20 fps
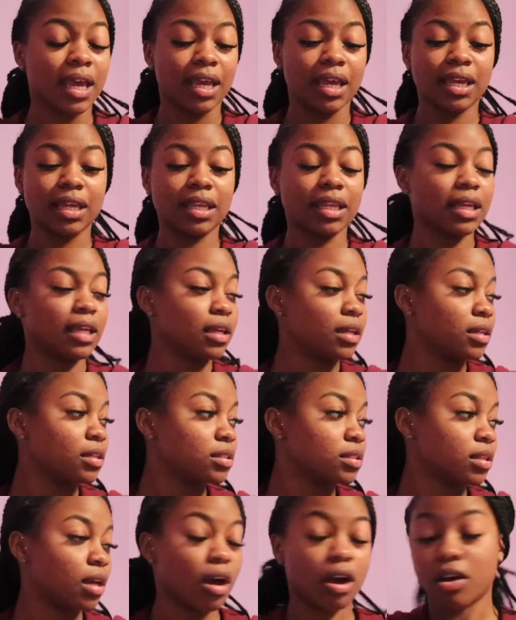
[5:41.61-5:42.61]
It
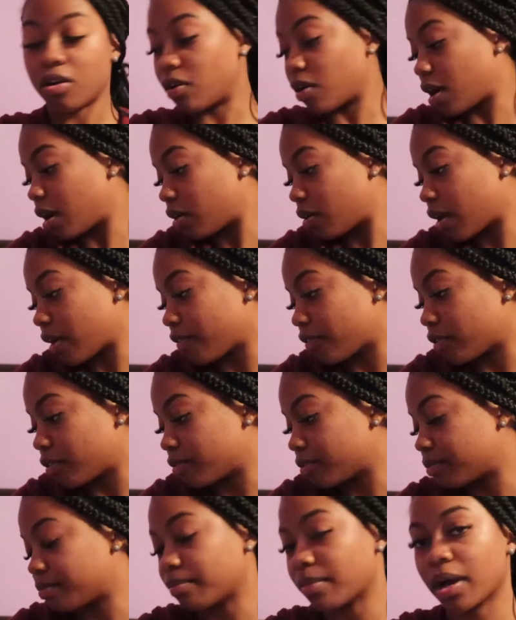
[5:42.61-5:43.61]
is, oh, I don't have
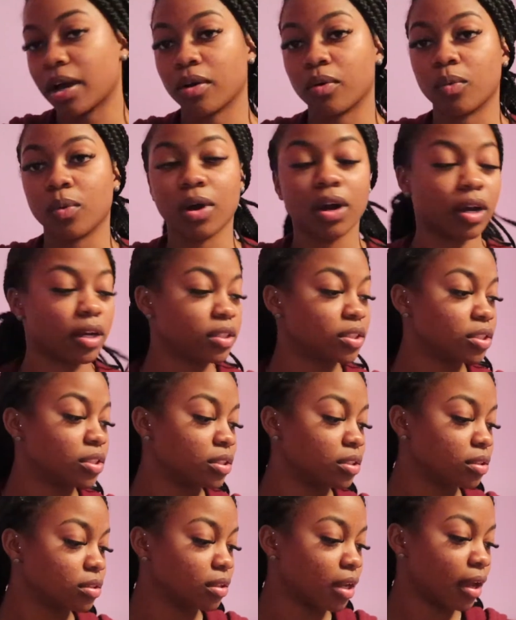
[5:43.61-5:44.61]
on my watch,
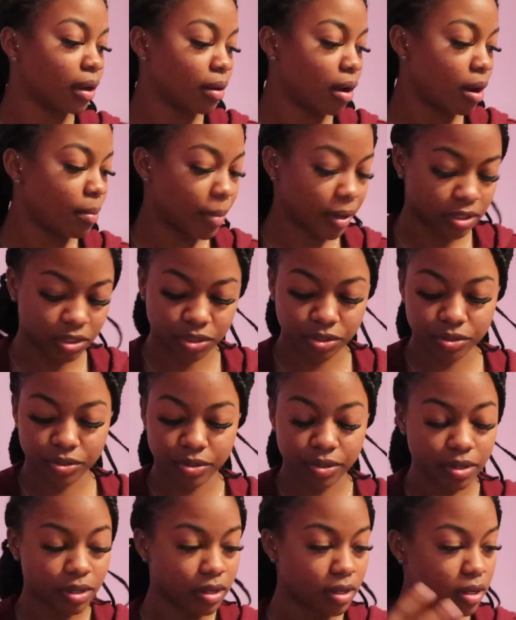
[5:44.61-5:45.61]
like all my
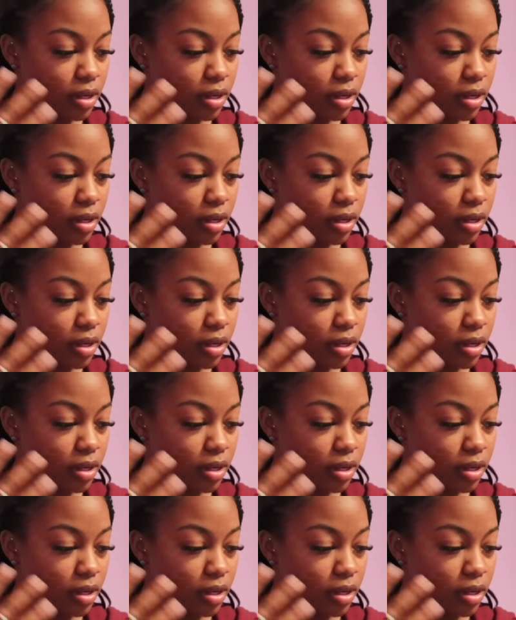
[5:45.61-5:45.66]
jewelry.